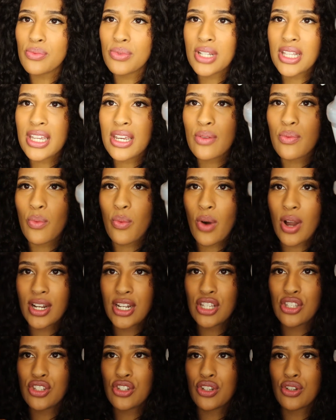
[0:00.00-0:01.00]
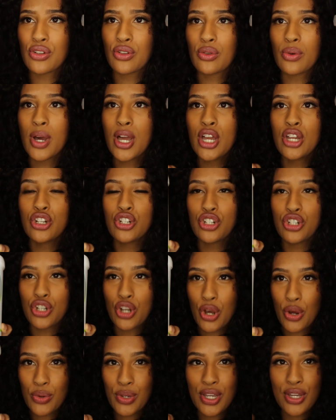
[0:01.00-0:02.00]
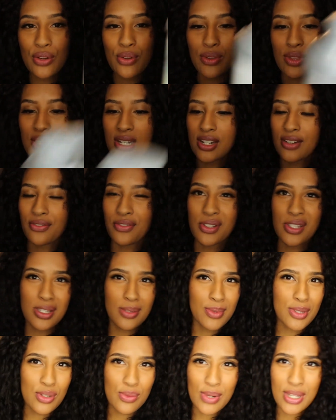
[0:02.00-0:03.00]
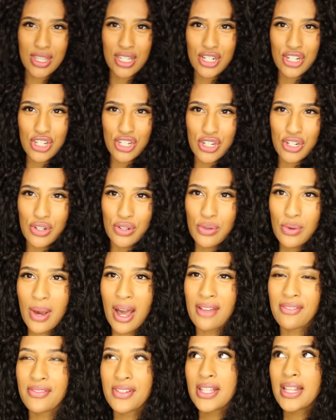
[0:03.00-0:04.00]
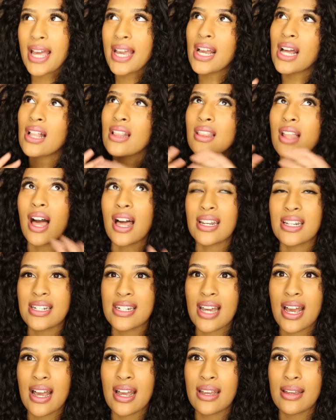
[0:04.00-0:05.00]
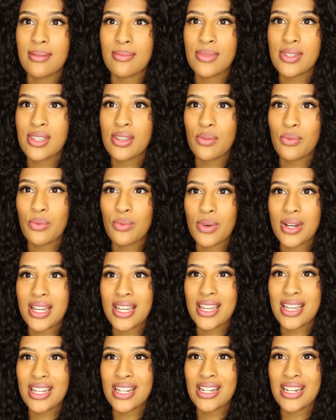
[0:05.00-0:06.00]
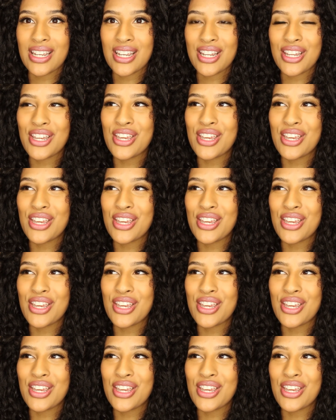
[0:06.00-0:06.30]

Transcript: really wanted to show you the difference between the two. I feel like a lot of times when